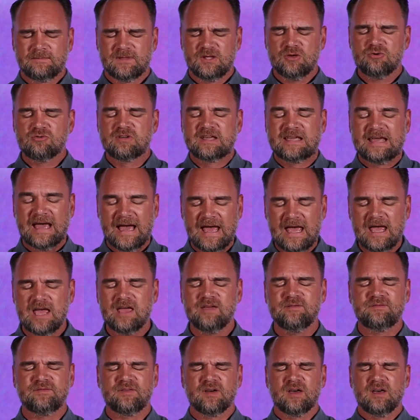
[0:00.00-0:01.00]
You
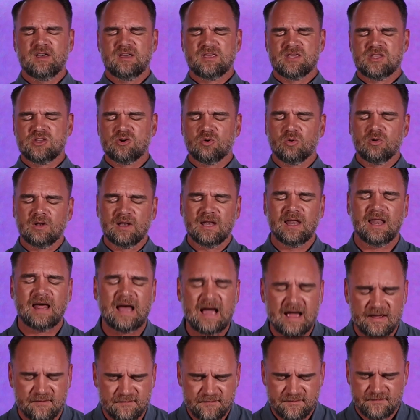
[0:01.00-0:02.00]
gave Your
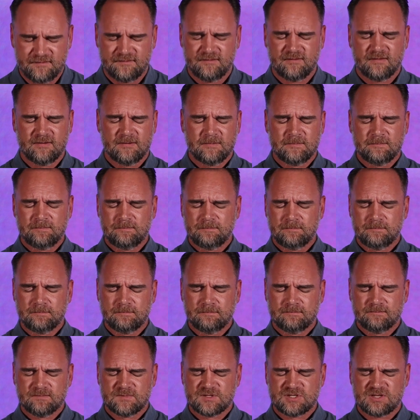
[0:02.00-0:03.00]
life
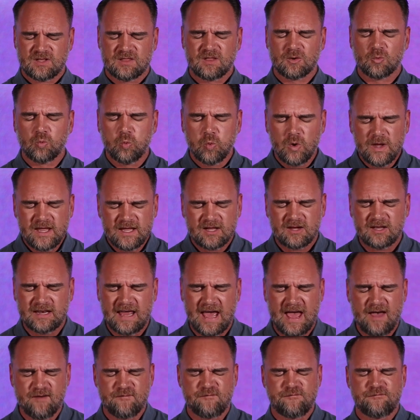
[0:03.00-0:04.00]
so that we could
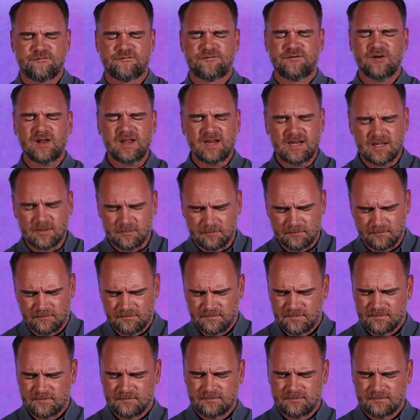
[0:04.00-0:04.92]
have freedom.